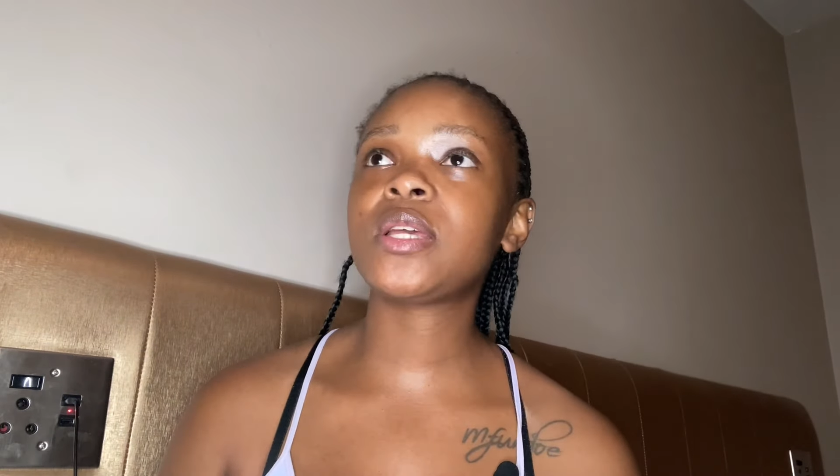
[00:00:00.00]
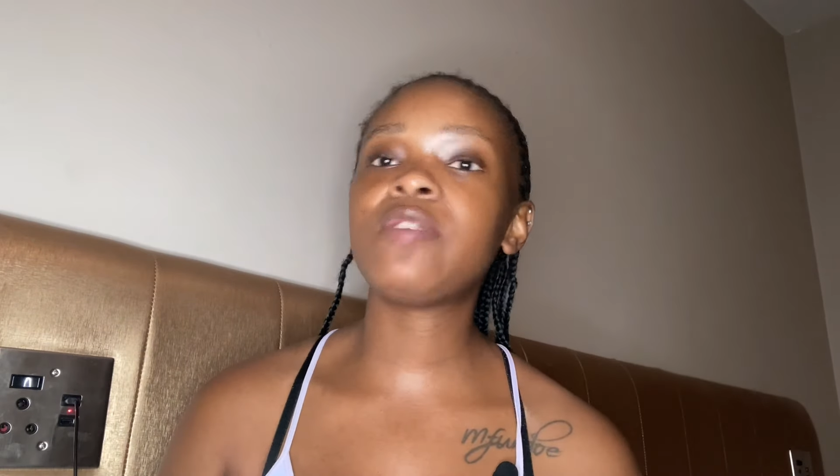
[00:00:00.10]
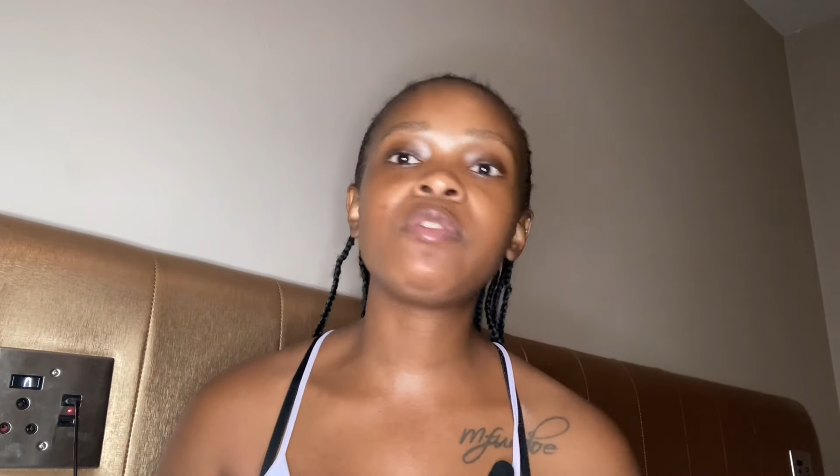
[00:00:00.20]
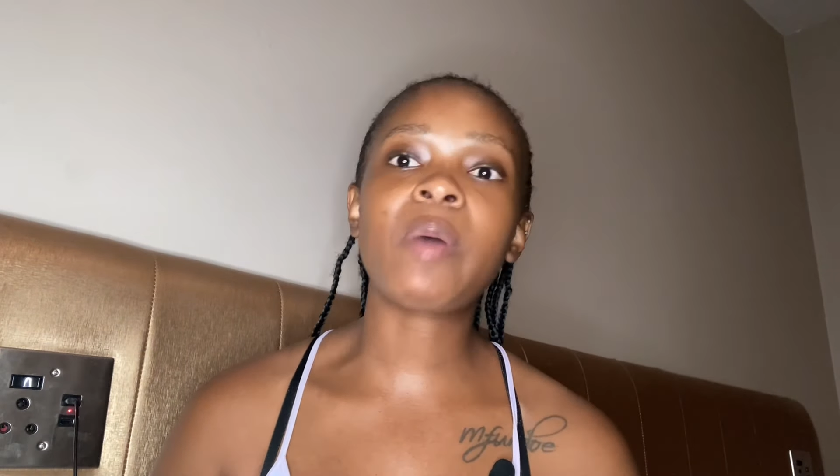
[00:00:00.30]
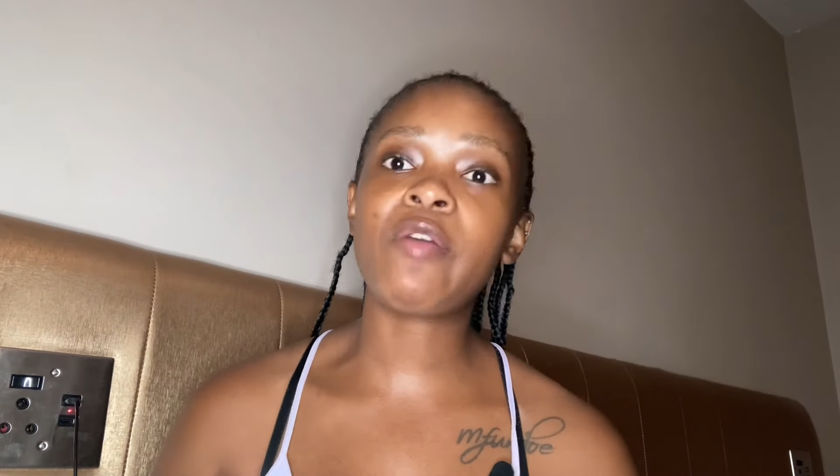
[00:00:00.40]

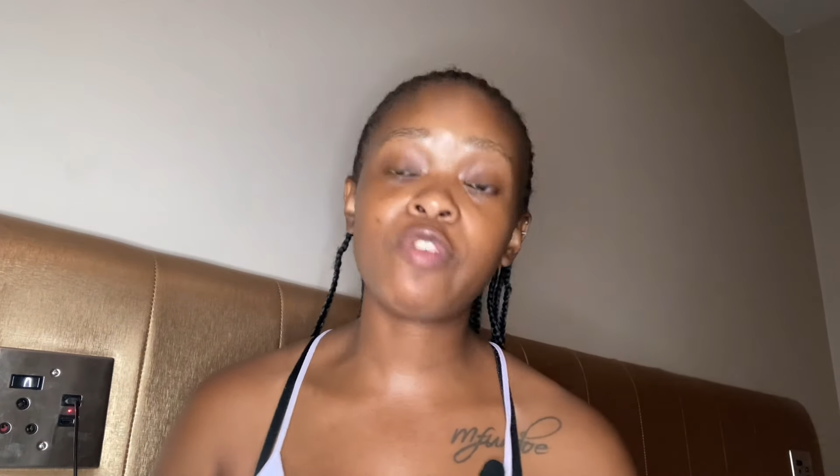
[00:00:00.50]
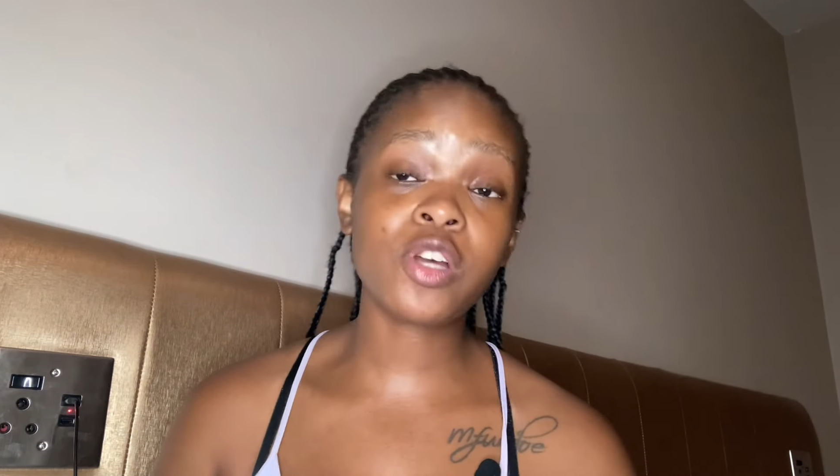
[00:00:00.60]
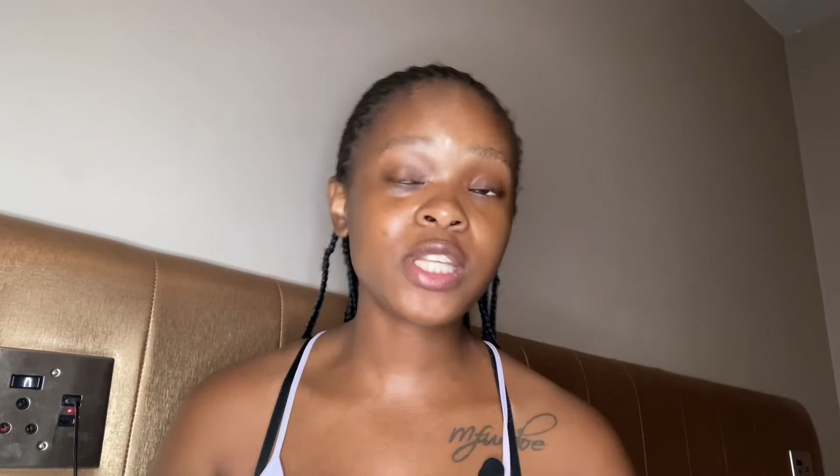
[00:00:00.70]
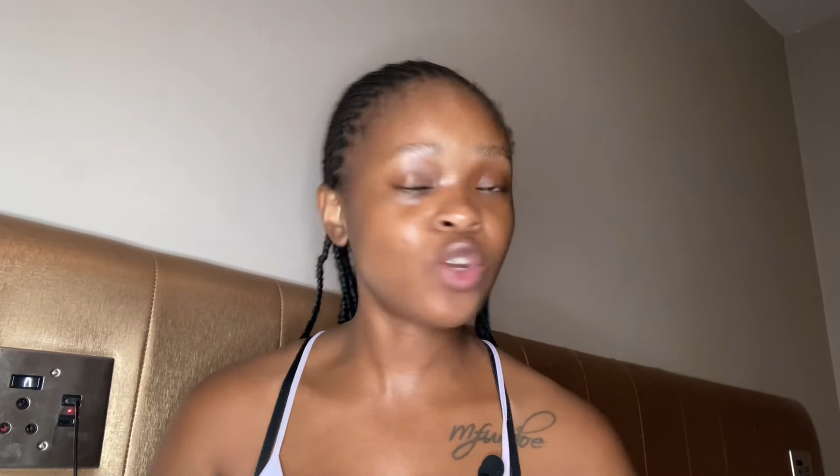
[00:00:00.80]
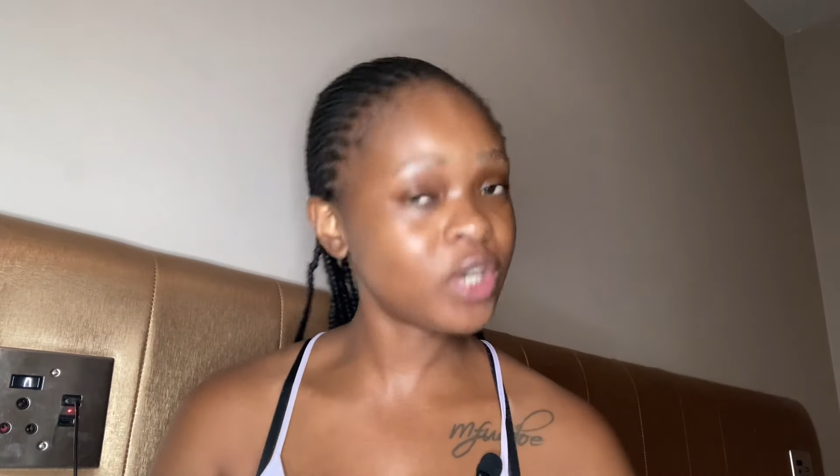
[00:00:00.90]
even my
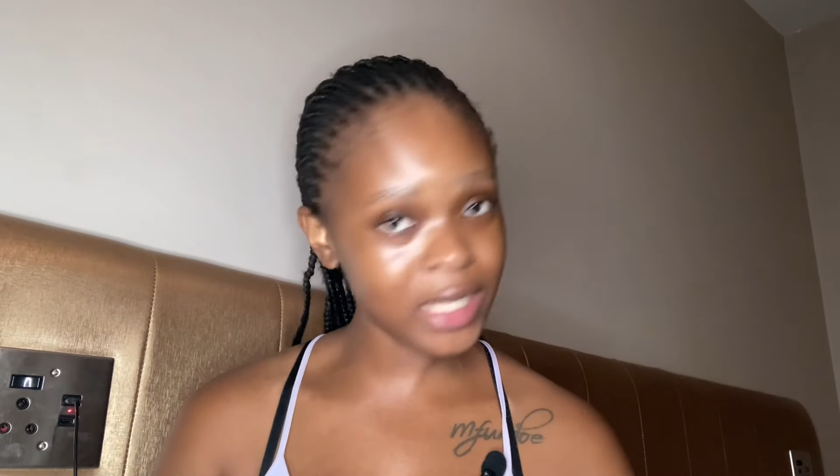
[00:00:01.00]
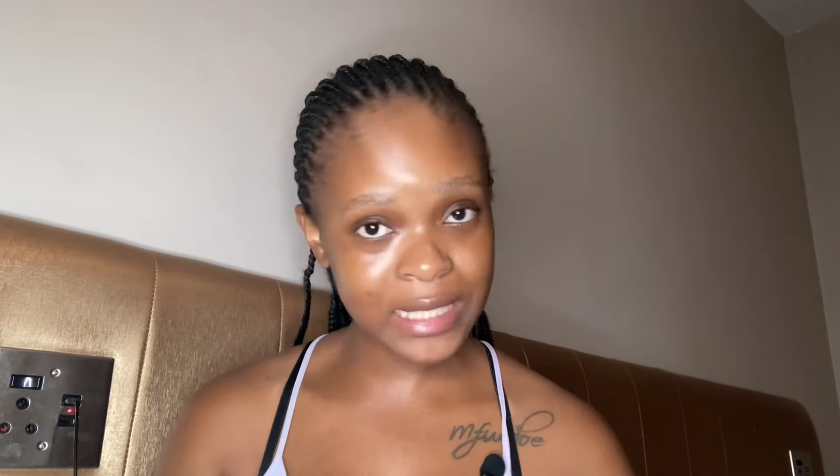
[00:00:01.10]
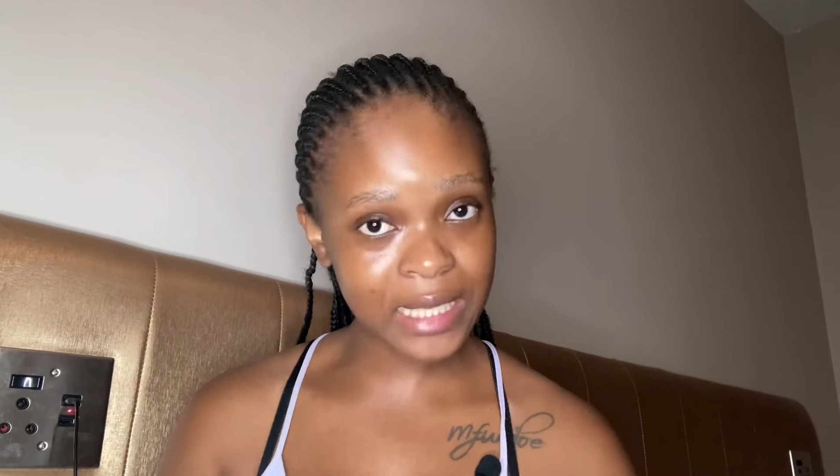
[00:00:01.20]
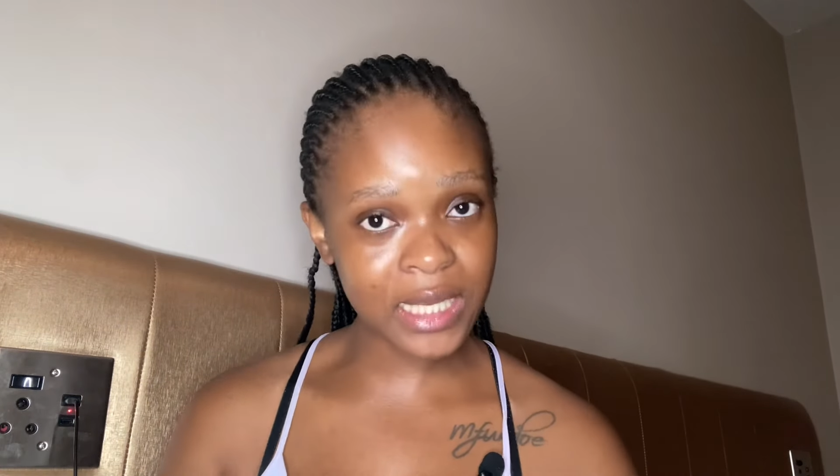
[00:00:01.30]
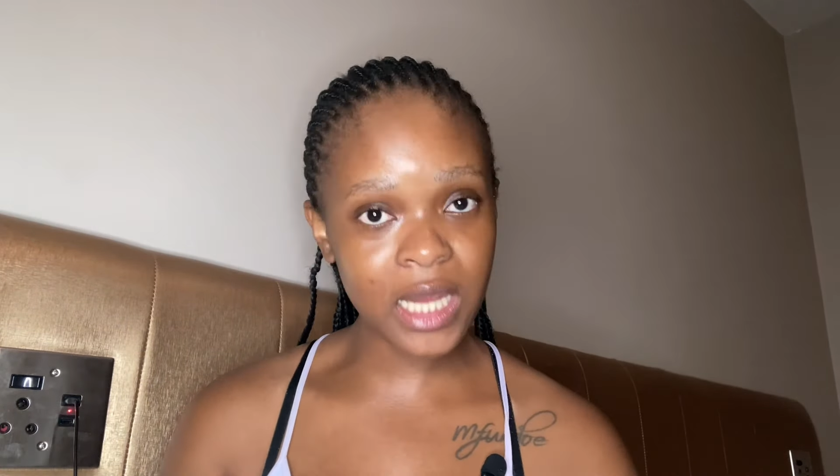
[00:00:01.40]
vlogs are not
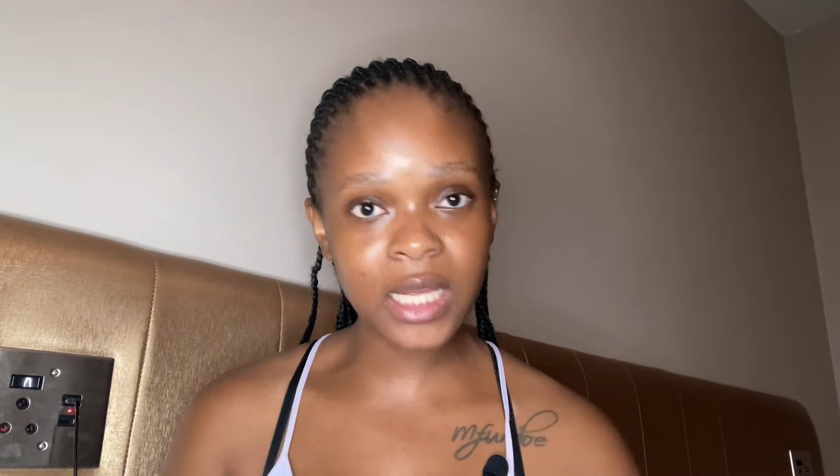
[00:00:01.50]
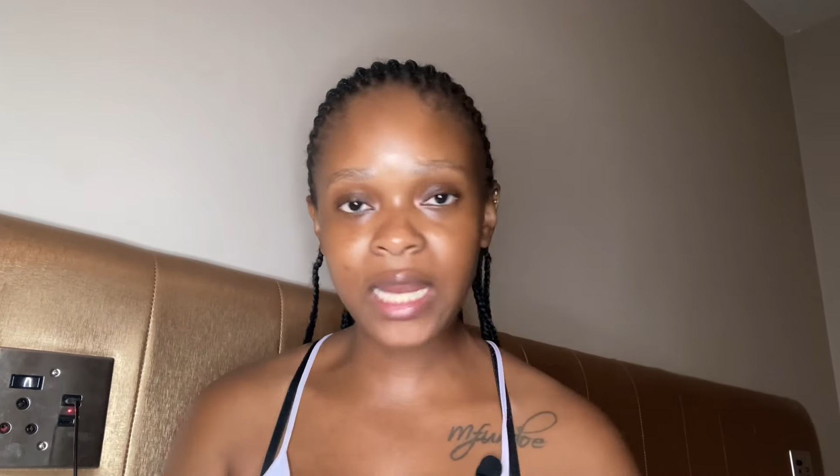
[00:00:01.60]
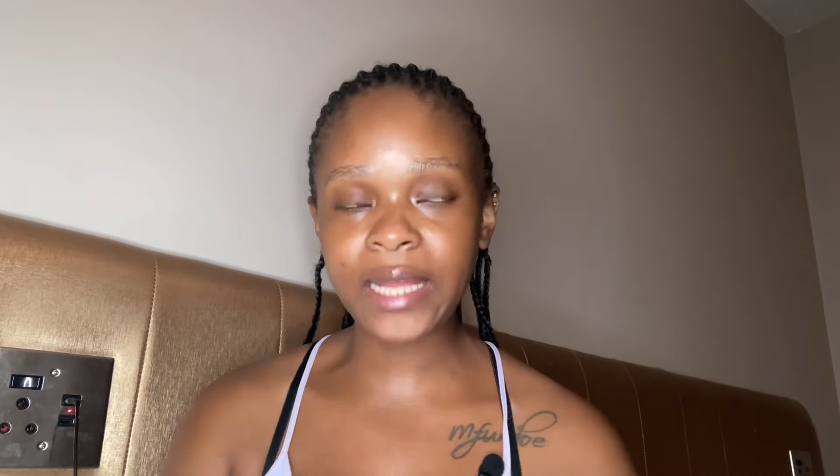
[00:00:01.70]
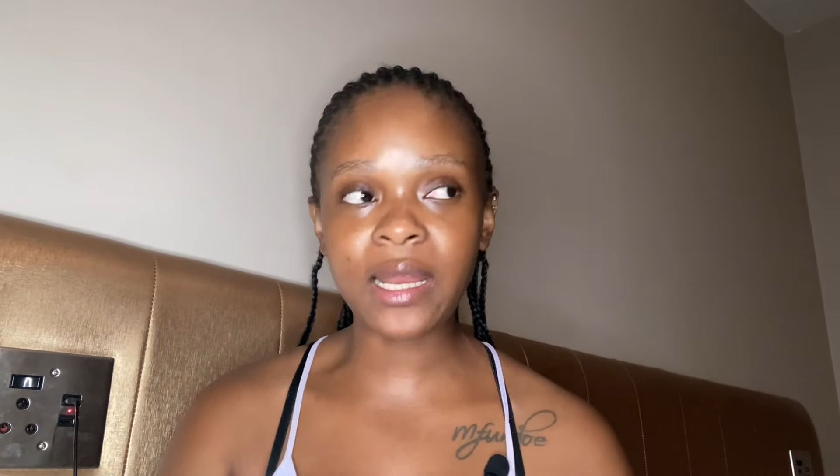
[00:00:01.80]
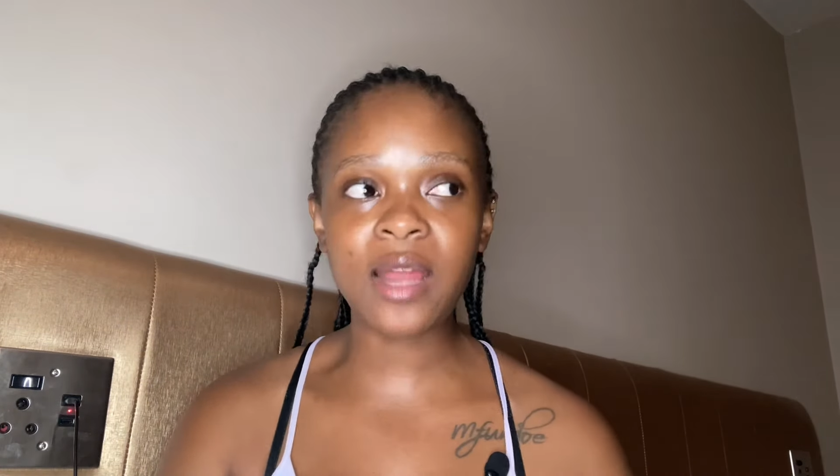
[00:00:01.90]
entertaining
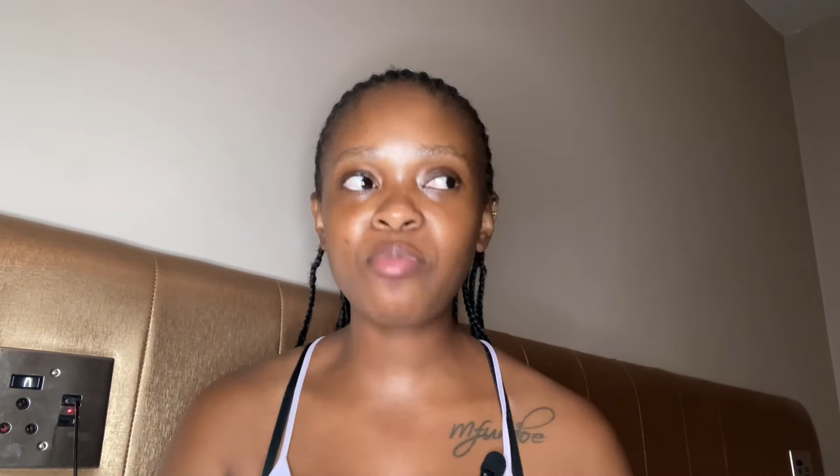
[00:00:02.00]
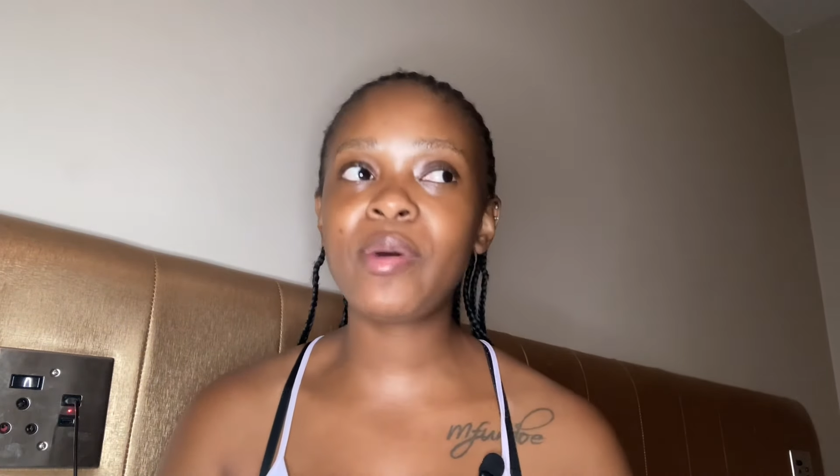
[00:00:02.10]
like that,